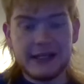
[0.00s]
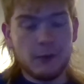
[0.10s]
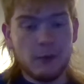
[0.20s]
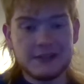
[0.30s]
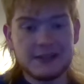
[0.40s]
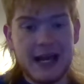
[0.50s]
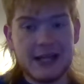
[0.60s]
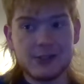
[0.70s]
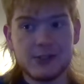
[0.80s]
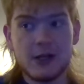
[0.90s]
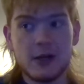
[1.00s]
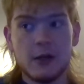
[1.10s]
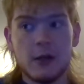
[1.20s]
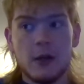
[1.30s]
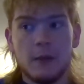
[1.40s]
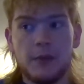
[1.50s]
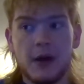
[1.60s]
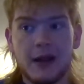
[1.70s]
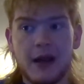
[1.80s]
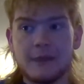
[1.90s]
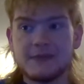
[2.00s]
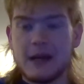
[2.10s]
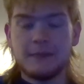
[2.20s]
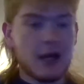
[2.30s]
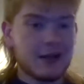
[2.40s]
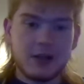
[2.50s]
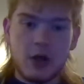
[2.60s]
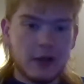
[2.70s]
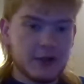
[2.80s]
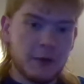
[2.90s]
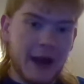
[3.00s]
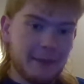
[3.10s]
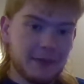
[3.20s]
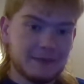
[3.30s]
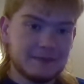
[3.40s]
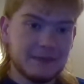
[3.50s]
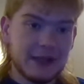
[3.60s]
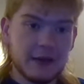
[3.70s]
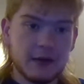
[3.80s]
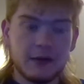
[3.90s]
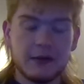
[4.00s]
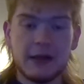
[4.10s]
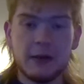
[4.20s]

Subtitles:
it was last year, but I'm not going to call it crap either.